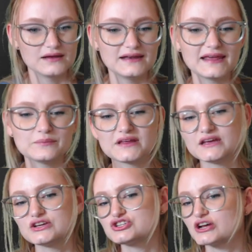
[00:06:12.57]

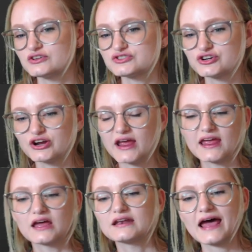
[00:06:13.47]
namely Shelter
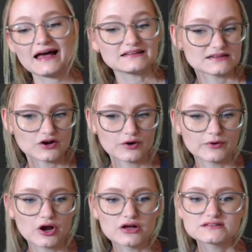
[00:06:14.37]
and Acid
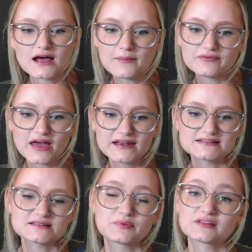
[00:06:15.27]
Armor. On top of that,
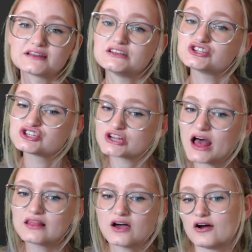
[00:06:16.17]
its ability
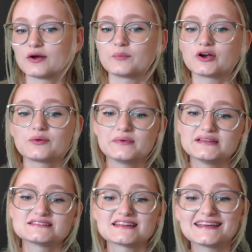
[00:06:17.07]
Shell Armor
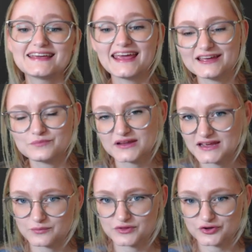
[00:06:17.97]
means that it can't be
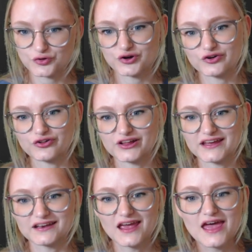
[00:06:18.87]
hit with a critical
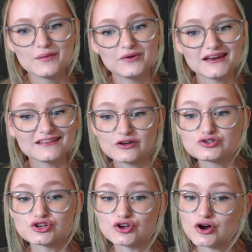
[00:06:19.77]
hit, meaning
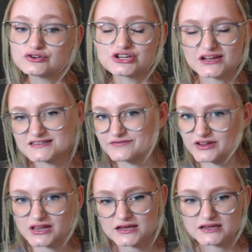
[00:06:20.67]
there's no chance of a
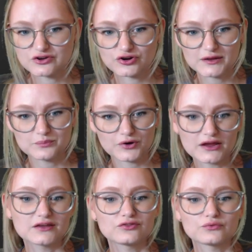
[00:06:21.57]
lucky crit
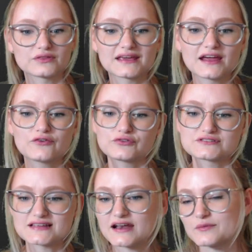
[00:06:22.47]
breaking through the careful
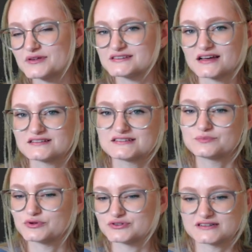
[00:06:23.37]
setup it does to
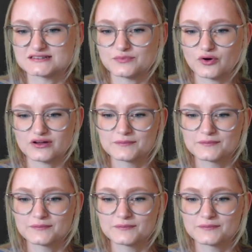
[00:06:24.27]
boost its bulk.